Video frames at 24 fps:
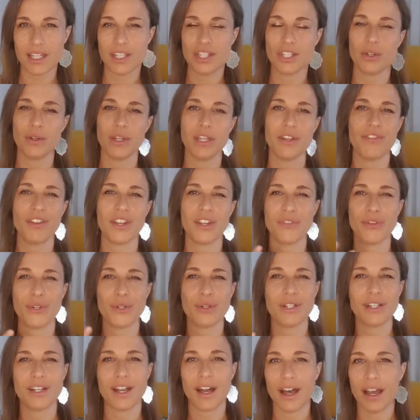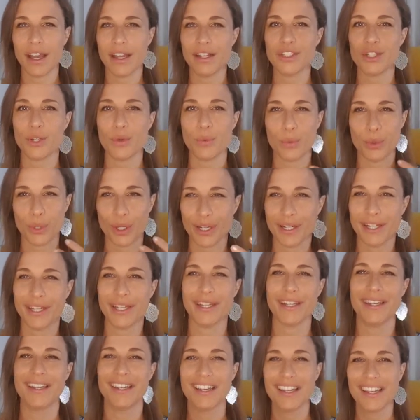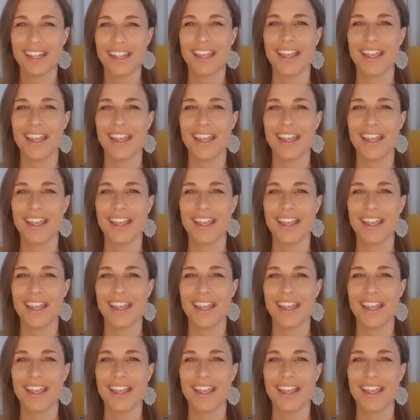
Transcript: So even if you're a guy, don't worry.